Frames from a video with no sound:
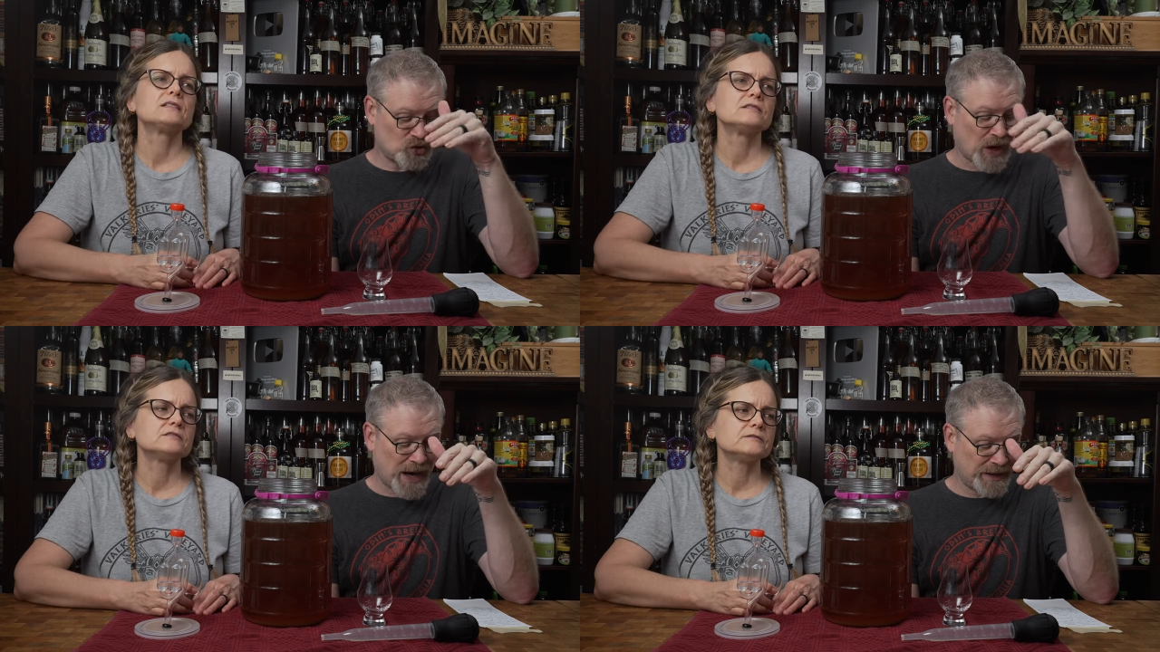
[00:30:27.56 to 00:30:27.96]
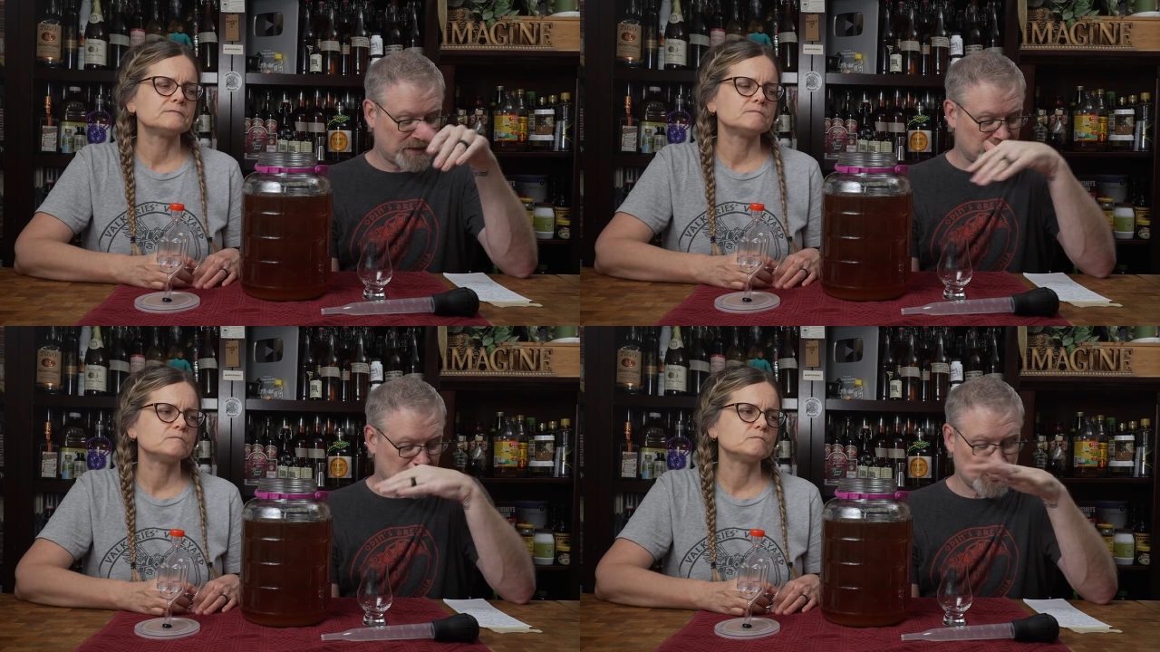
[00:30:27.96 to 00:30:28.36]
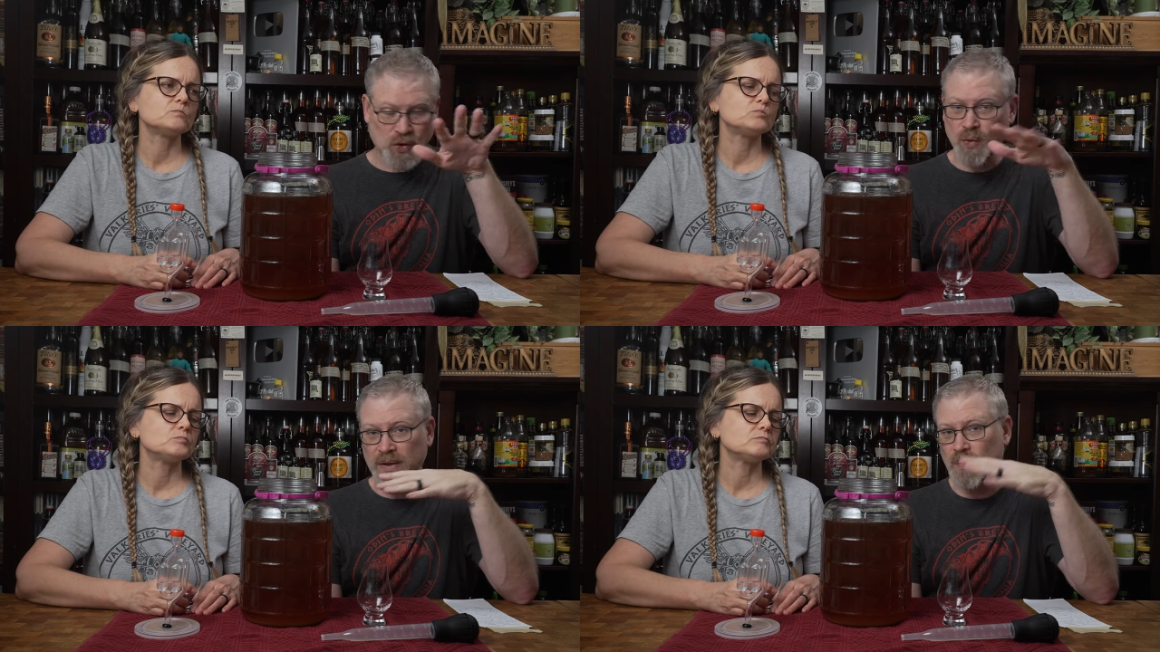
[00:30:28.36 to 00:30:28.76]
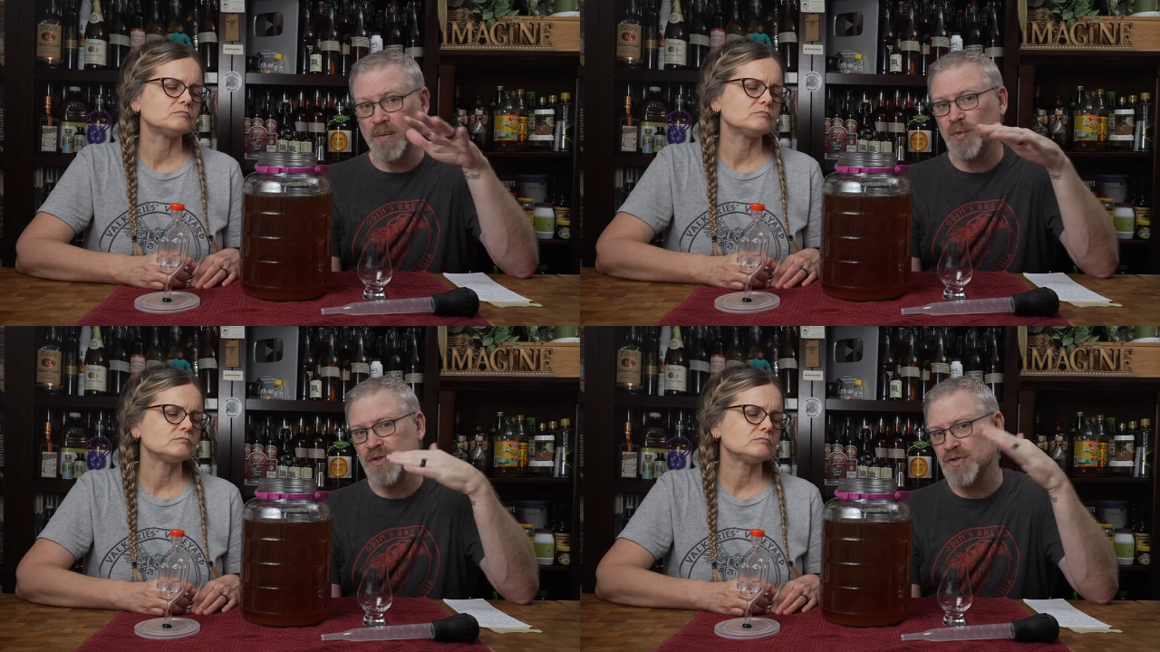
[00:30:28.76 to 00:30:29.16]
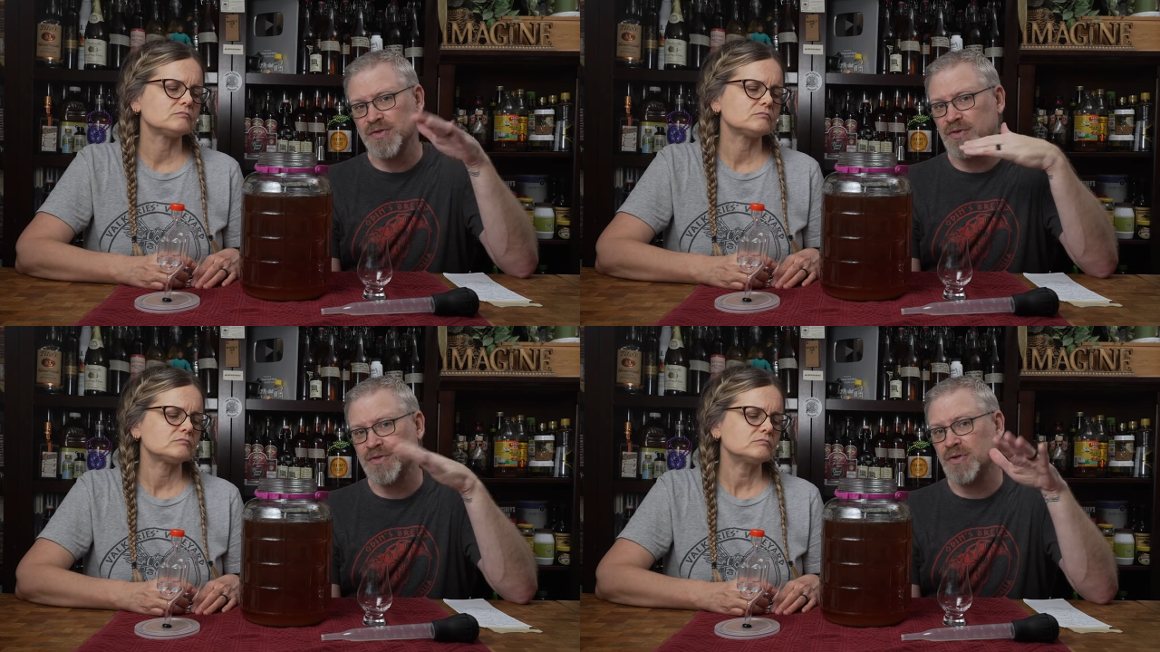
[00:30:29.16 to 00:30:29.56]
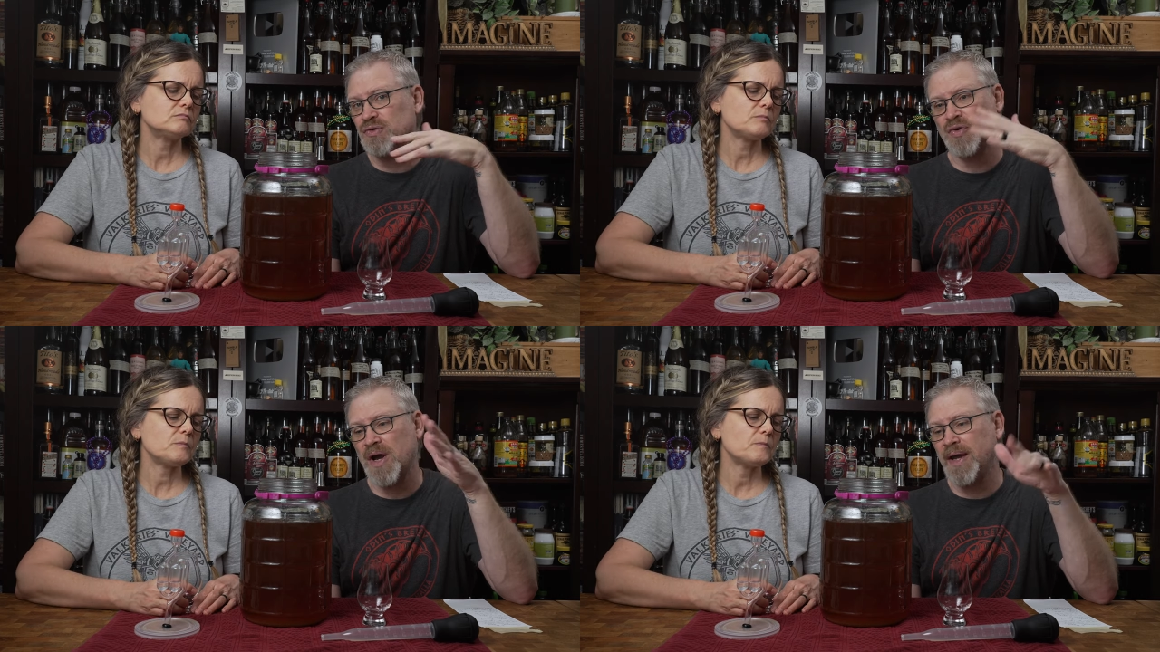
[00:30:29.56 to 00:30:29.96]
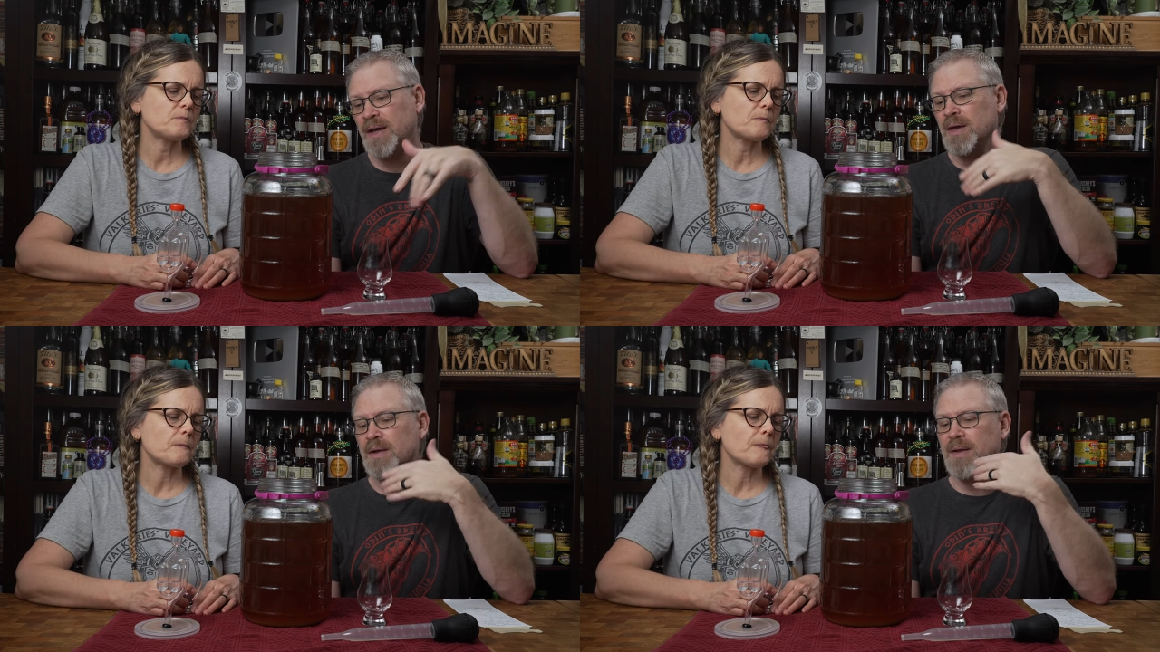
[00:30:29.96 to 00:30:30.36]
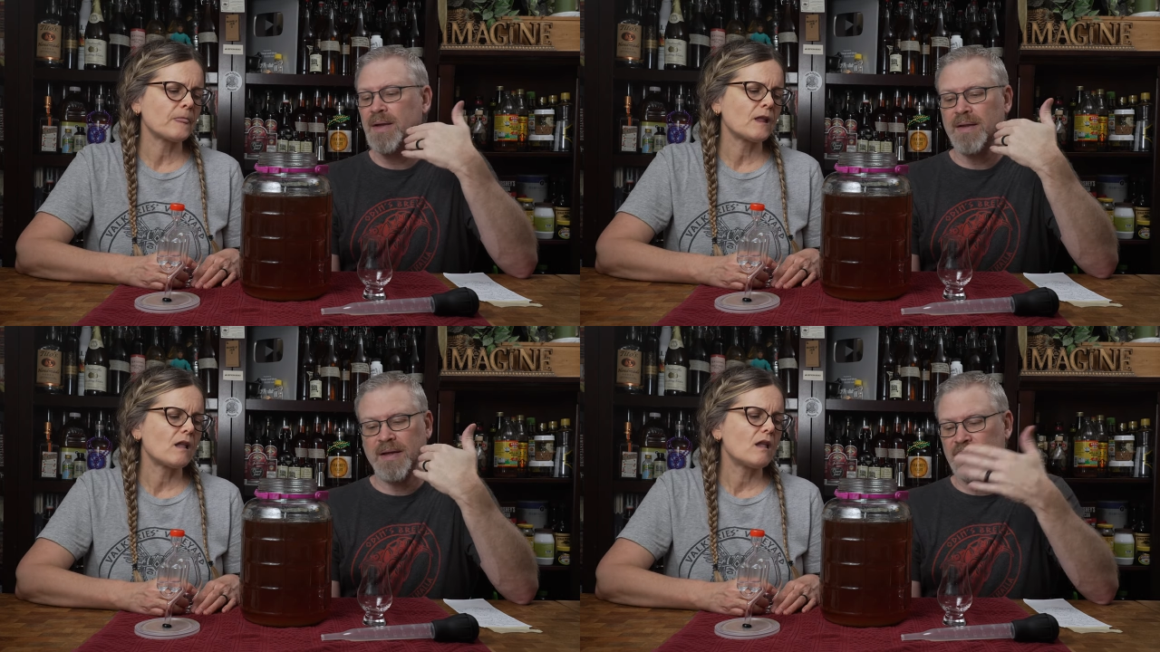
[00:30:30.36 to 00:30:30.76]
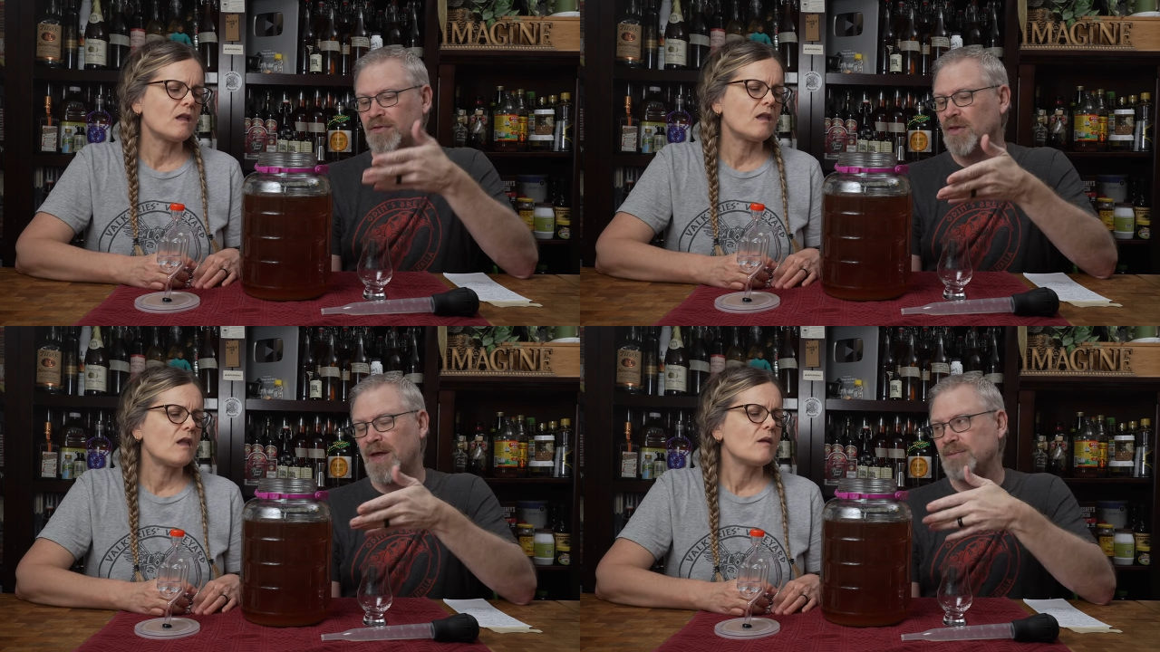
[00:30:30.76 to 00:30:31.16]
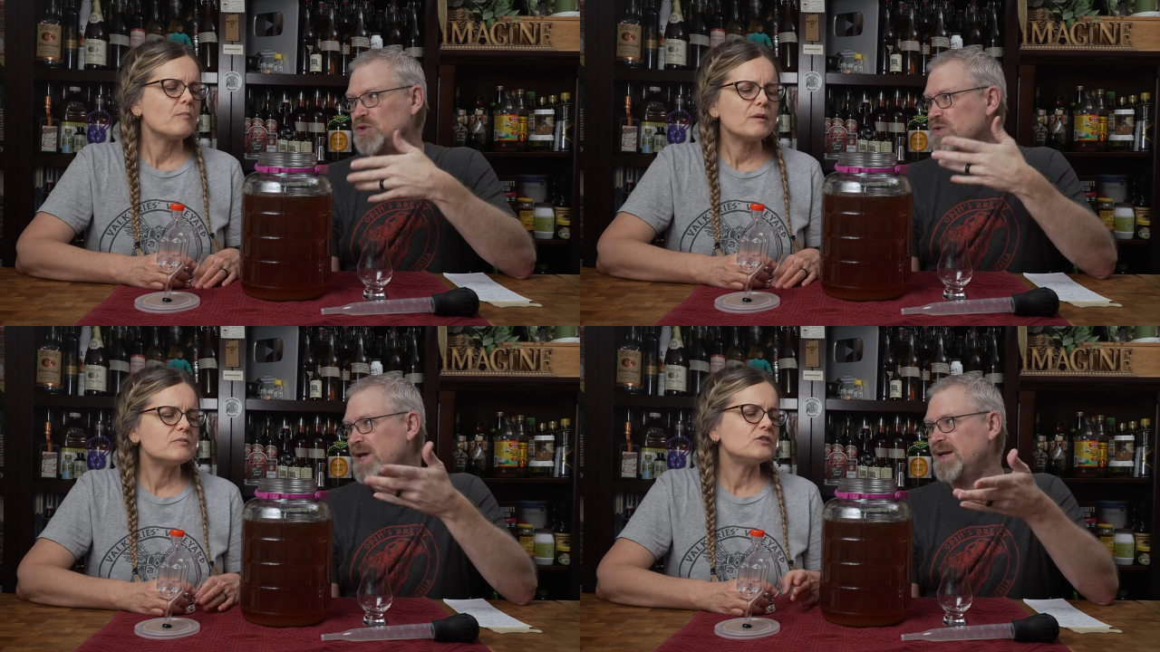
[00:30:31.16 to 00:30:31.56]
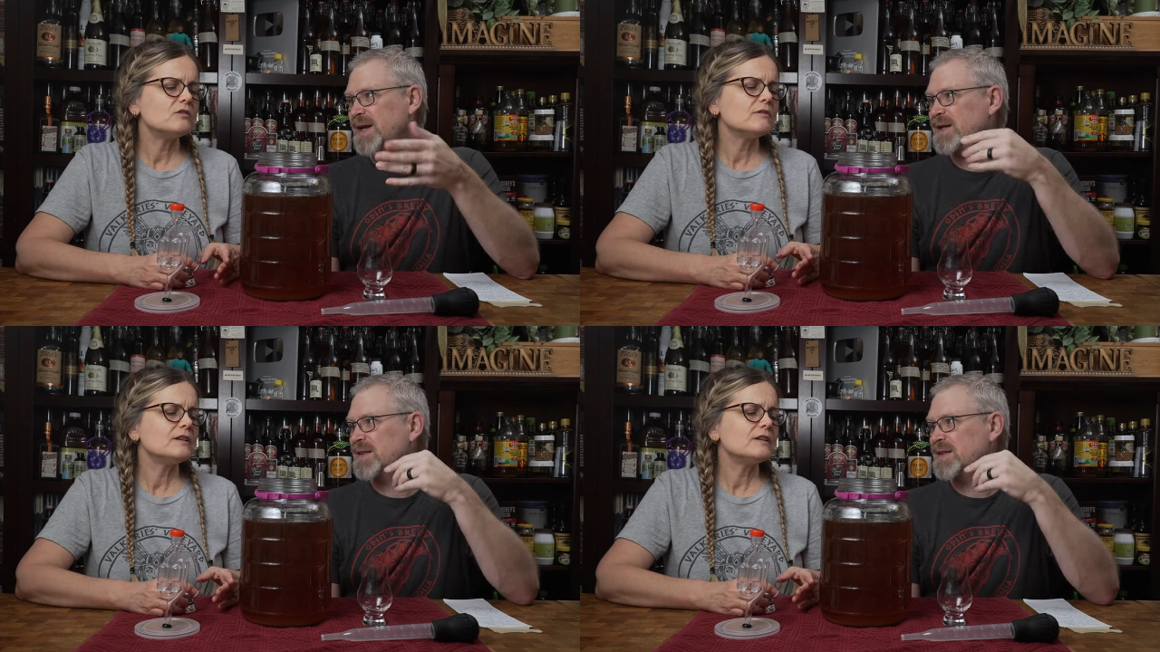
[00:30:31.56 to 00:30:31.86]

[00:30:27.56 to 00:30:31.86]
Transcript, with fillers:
Speaker 1: dry. This is totally 1.000 dry. If the lime juice but I'm still